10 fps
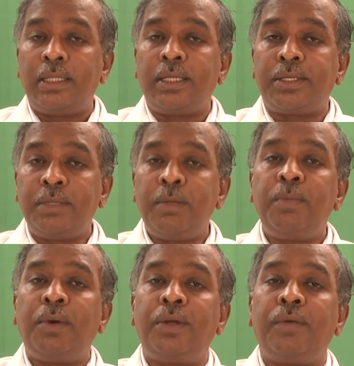The
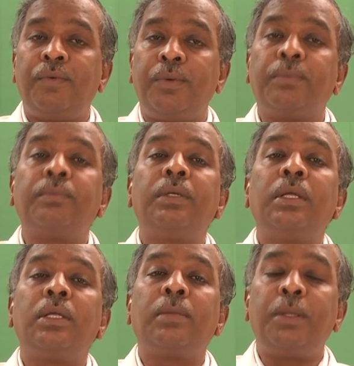treatment point of view,
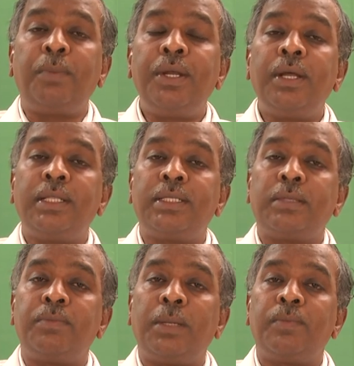depending on the
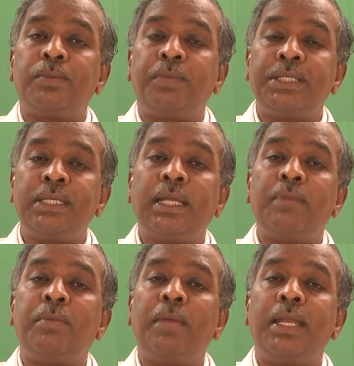symptoms, patient
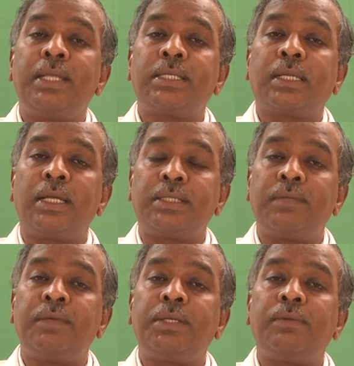can be managed
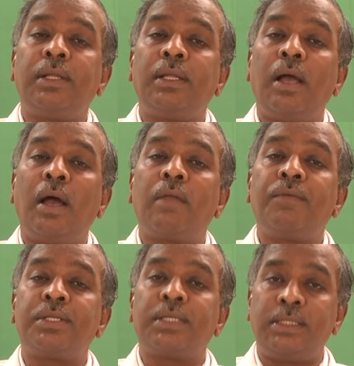conservatively or
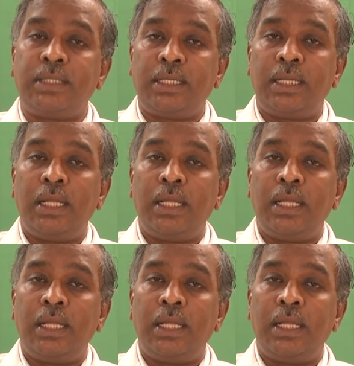with surgery.